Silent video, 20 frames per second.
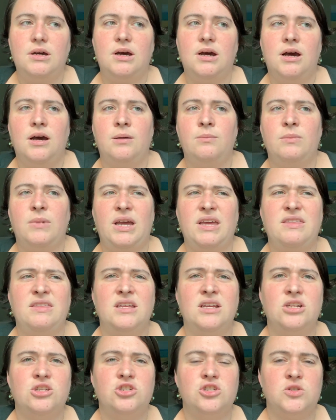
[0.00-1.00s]
I
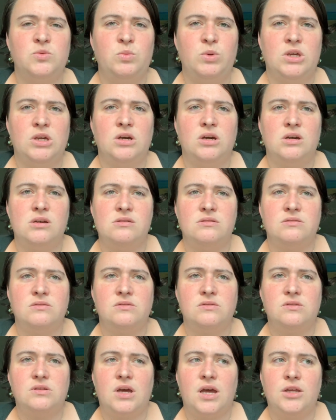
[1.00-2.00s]
think just
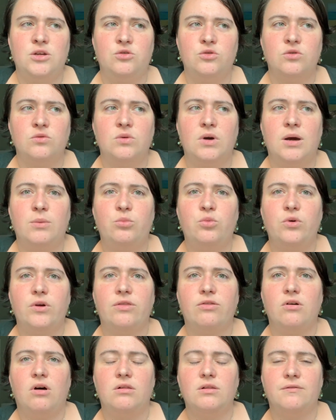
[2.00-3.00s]
because I grew up
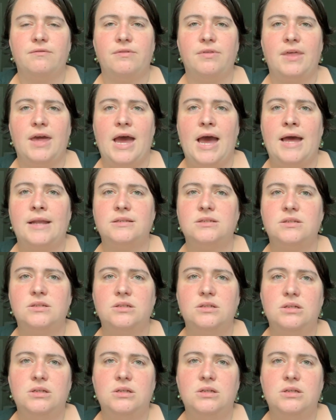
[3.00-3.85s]
with all of that